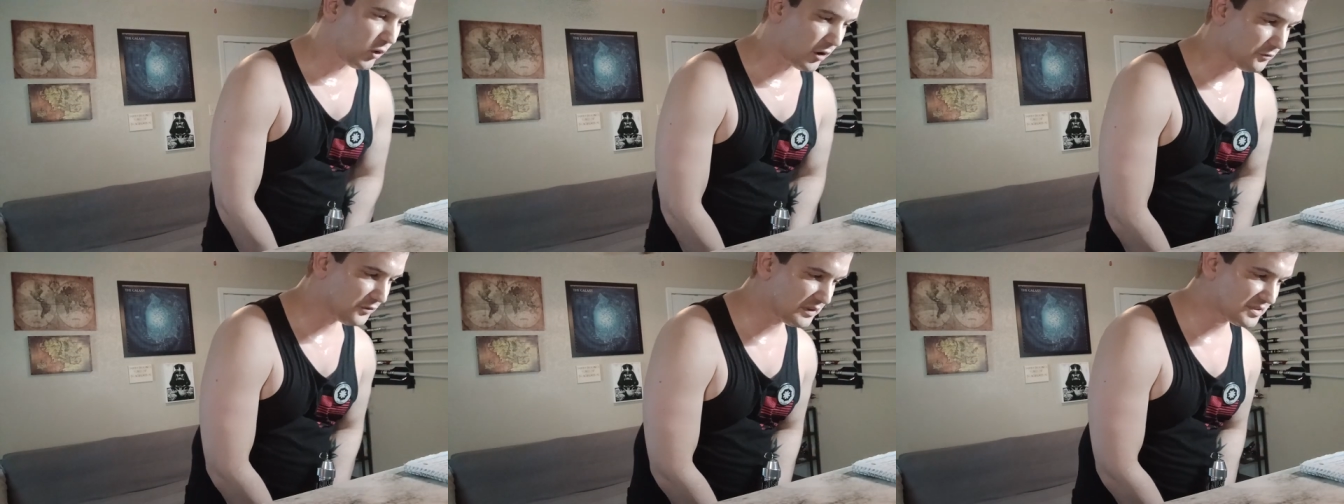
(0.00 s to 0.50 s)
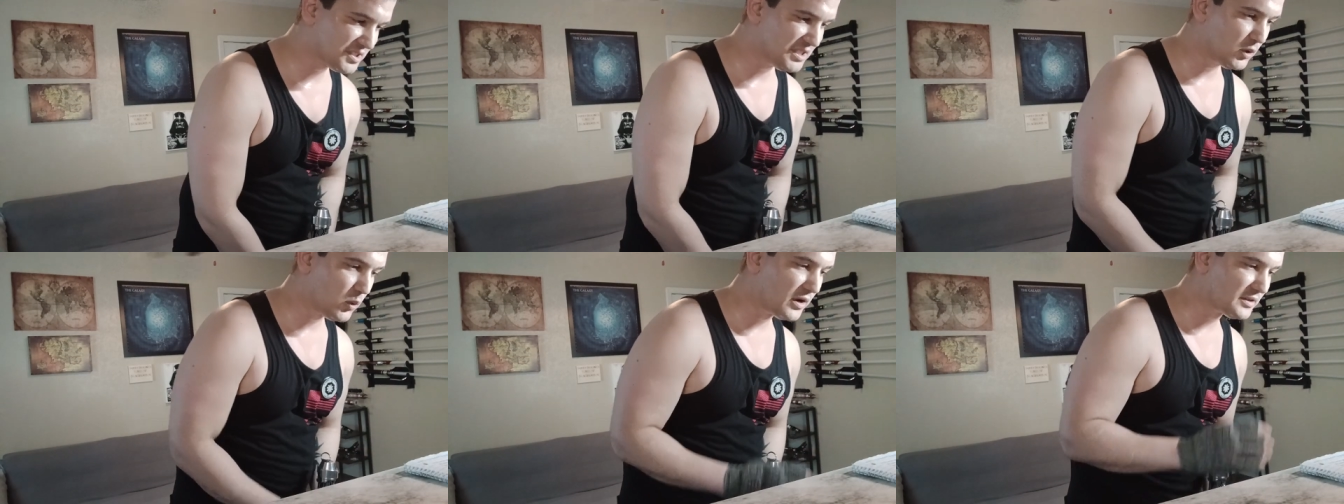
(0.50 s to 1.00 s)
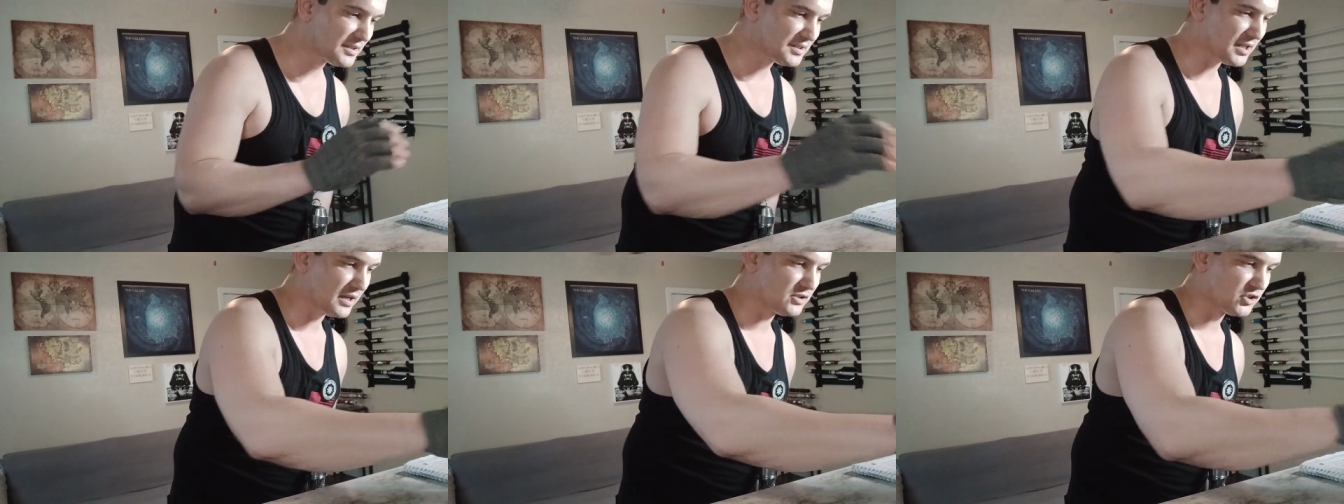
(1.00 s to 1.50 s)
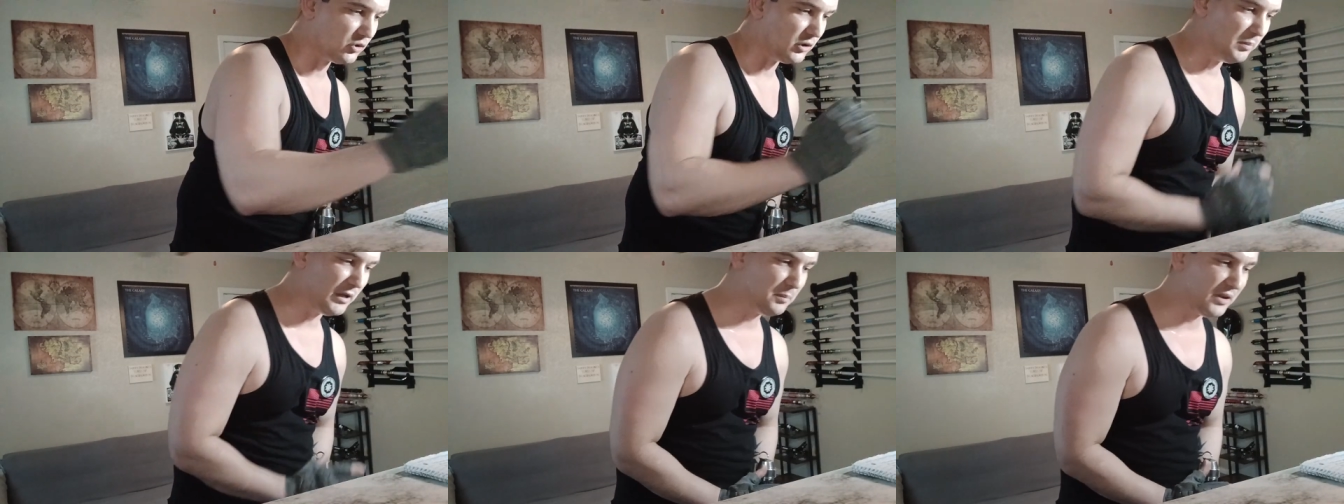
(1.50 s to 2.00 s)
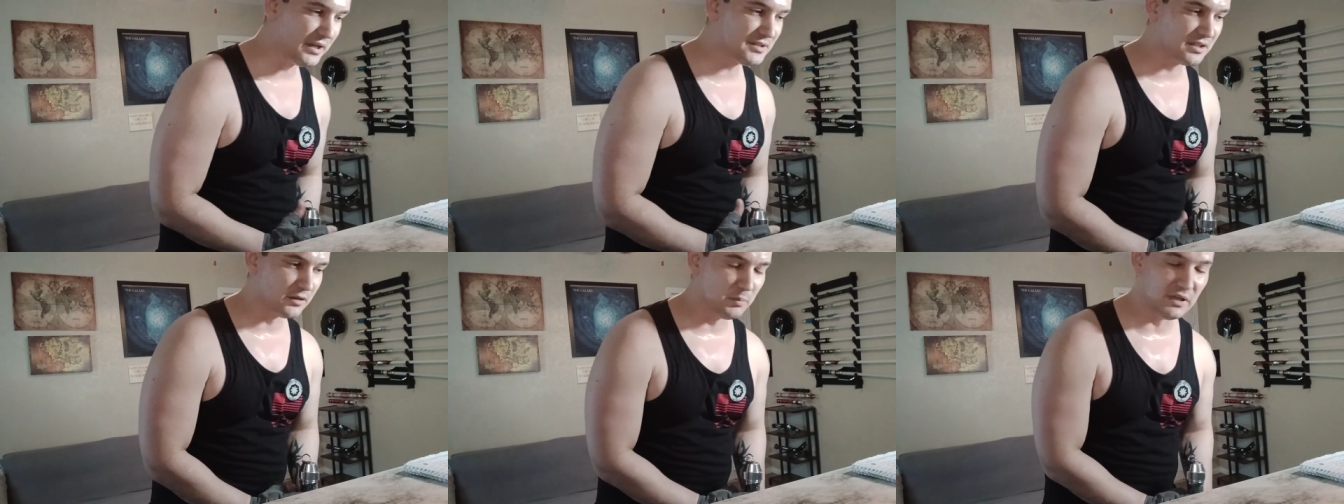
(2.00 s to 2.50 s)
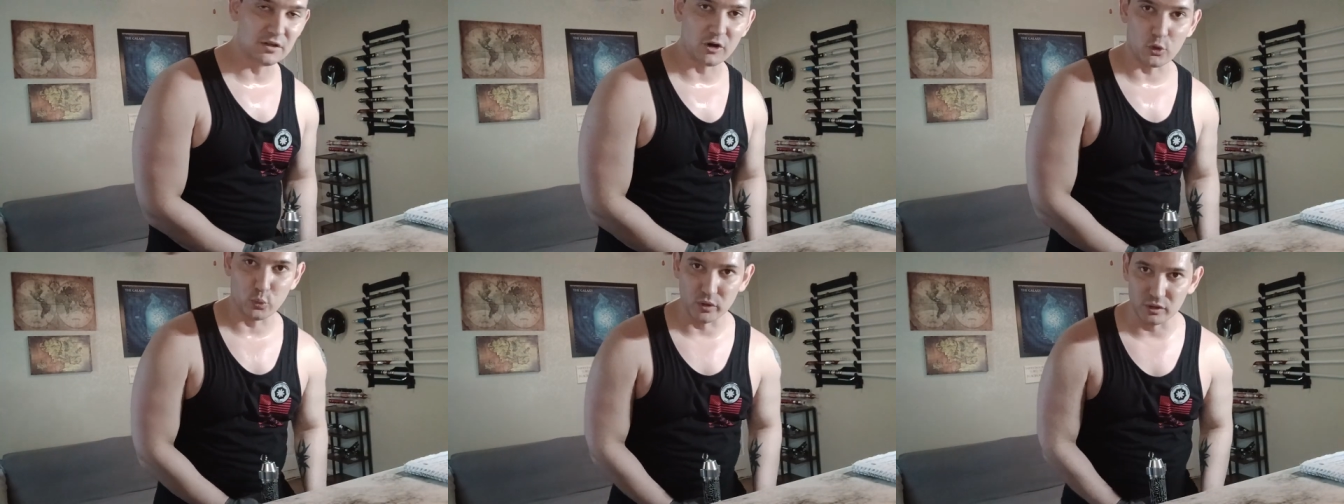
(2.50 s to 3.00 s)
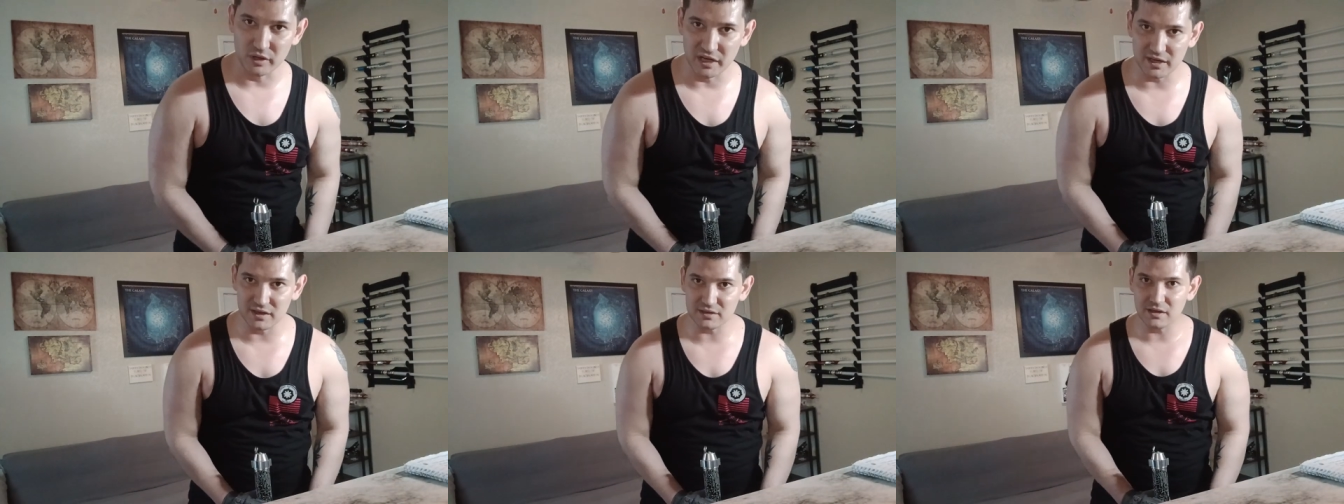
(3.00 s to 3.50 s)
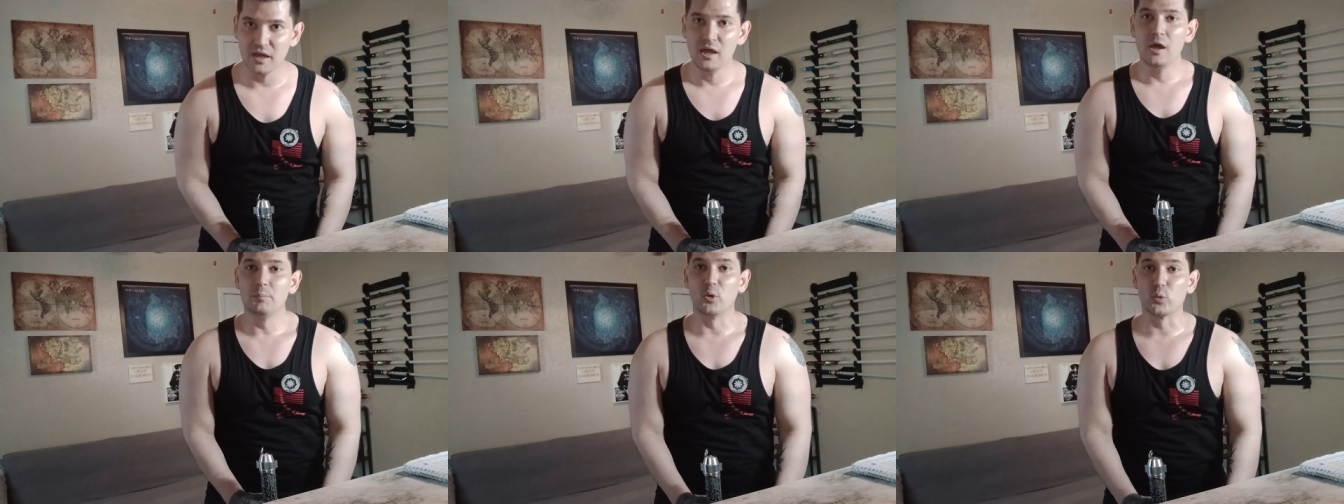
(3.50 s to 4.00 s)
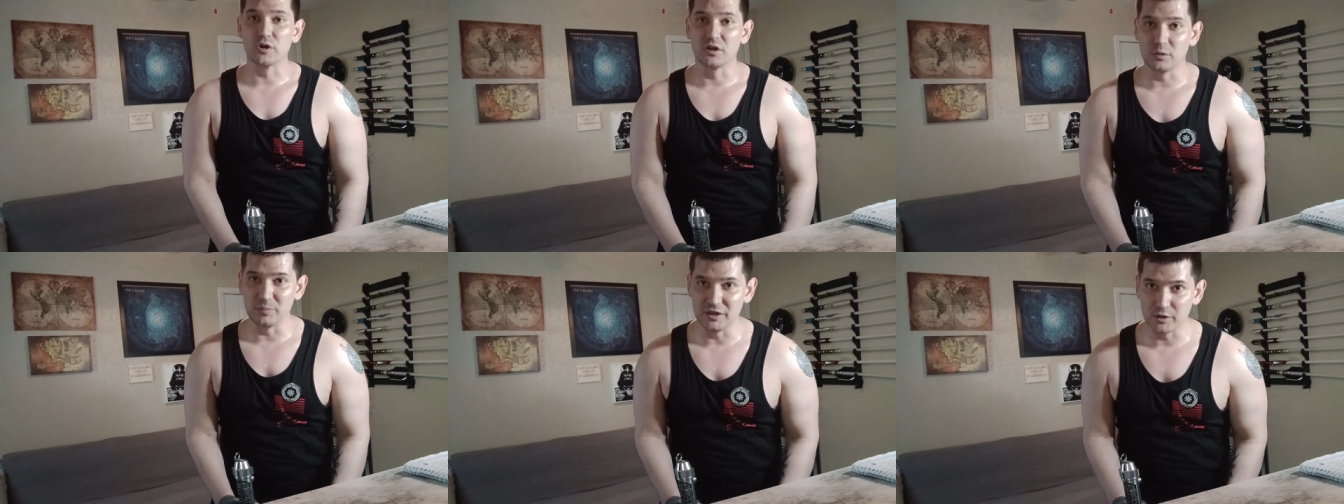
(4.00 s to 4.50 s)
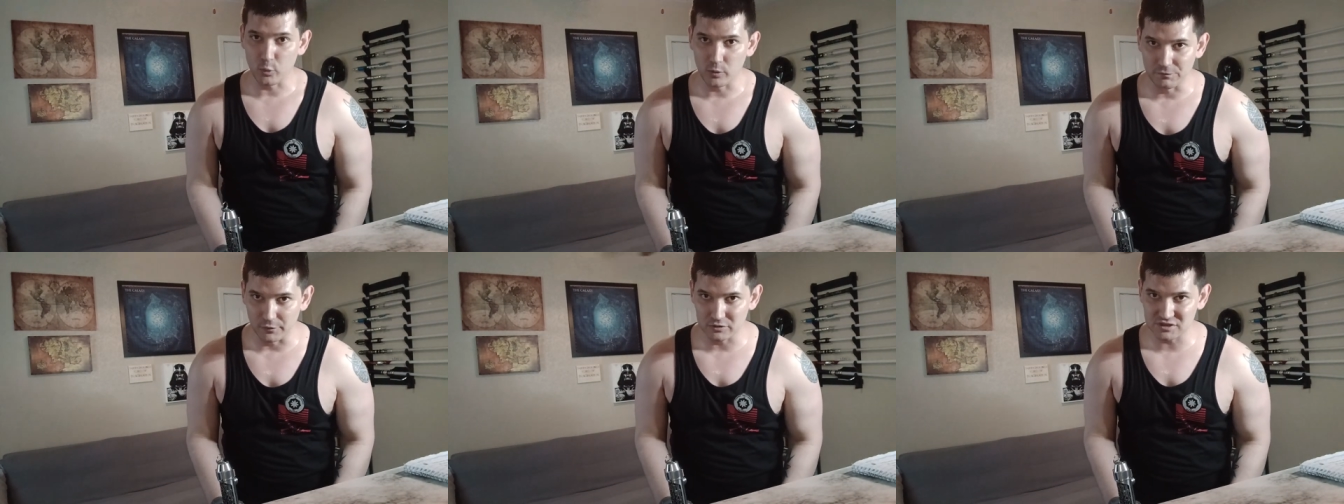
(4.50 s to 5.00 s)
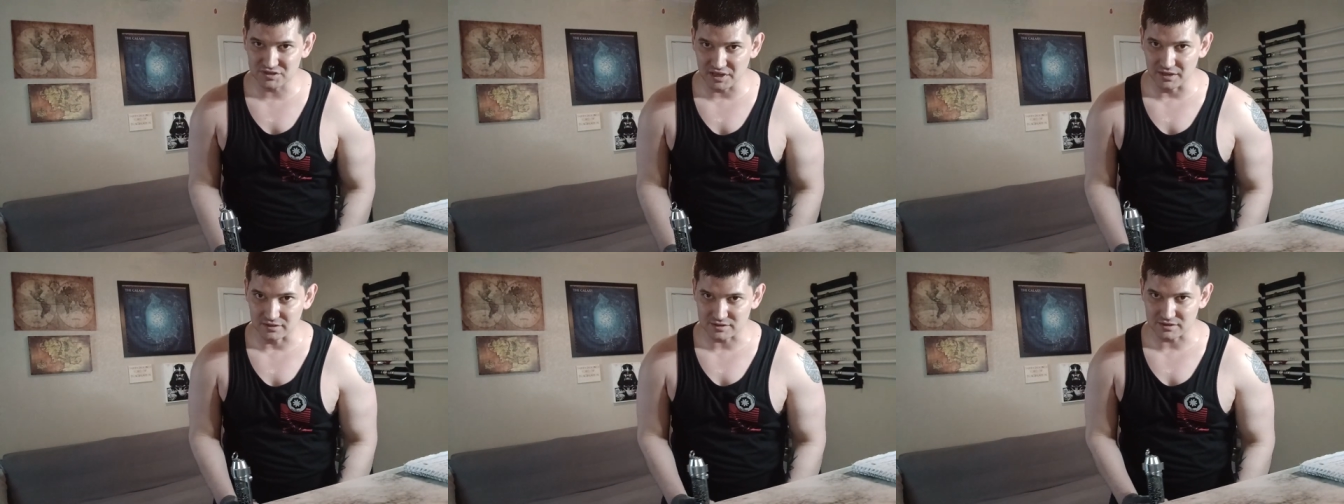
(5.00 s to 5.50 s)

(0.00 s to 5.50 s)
our 5th sequence. So the big blade's going to be in our rear hand, but we're going to be in a reverse stance.